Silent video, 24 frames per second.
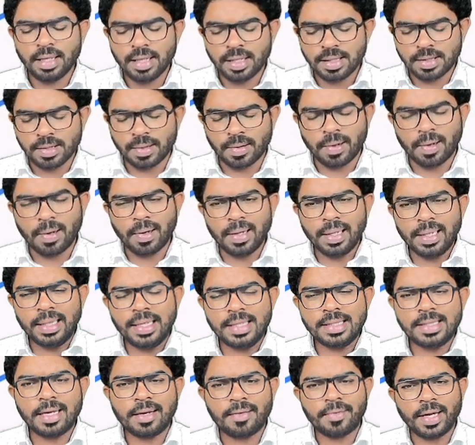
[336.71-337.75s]
So all
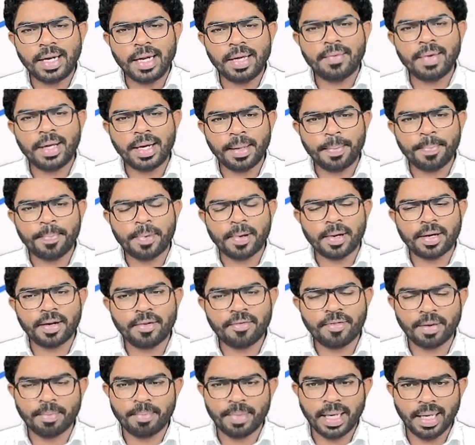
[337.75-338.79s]
these are very, very important
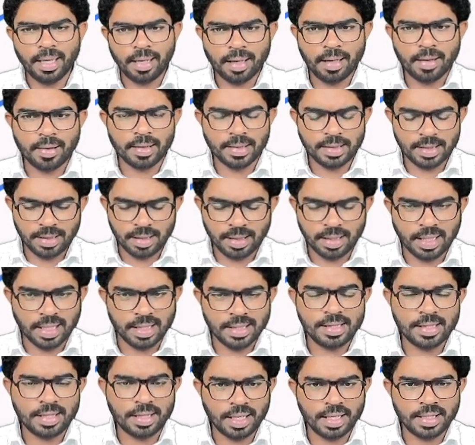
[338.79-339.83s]
from medical
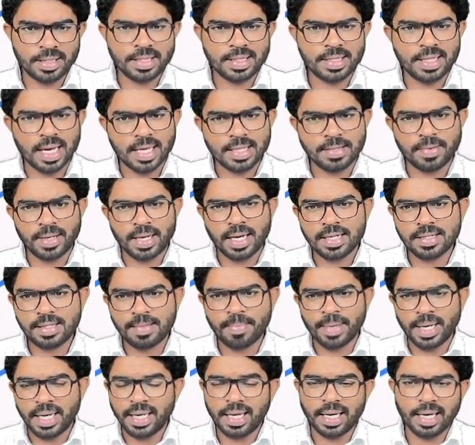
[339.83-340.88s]
considerations as well as the
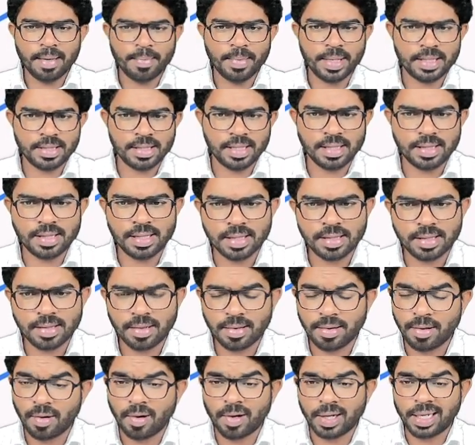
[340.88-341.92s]
medical emergencies.
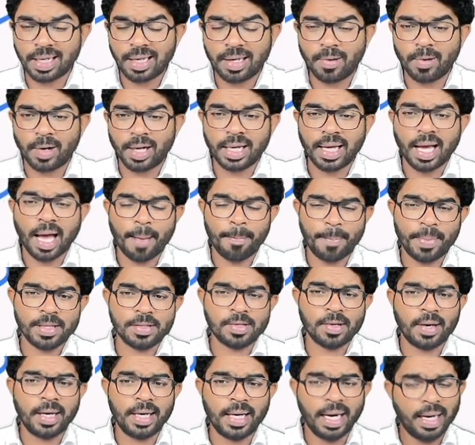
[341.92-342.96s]
What happens
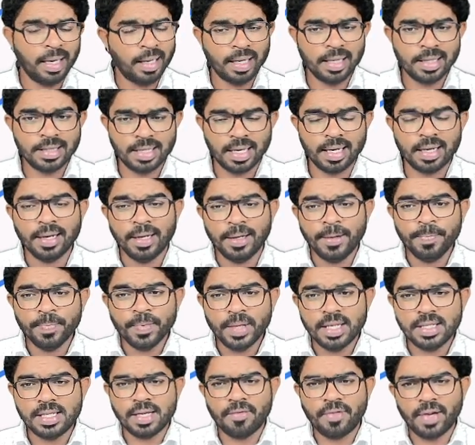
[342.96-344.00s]
on a dental chair
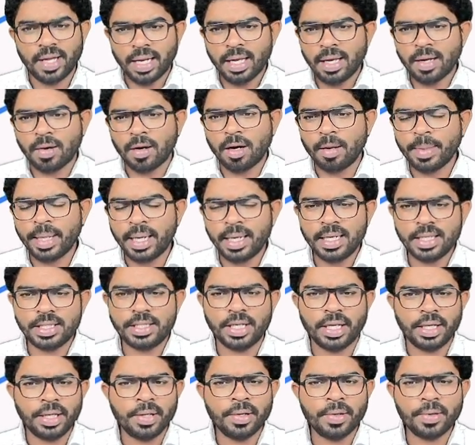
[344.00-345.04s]
is a very common and a
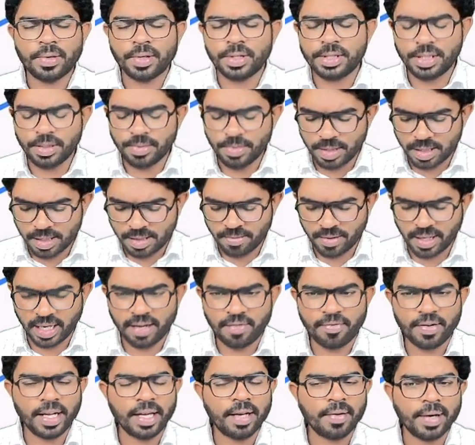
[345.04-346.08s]
genuine question which is very
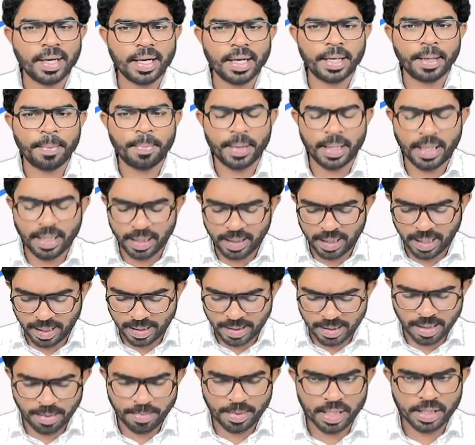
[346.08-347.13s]
frequently repeated in the
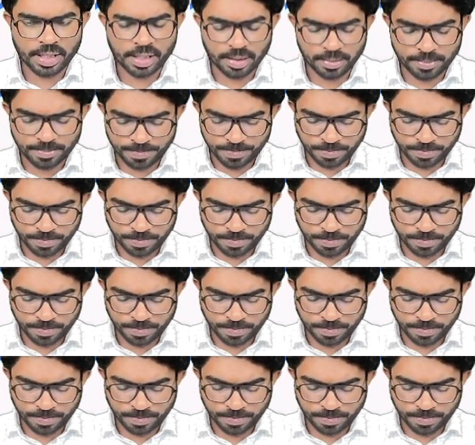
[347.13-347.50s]
examination.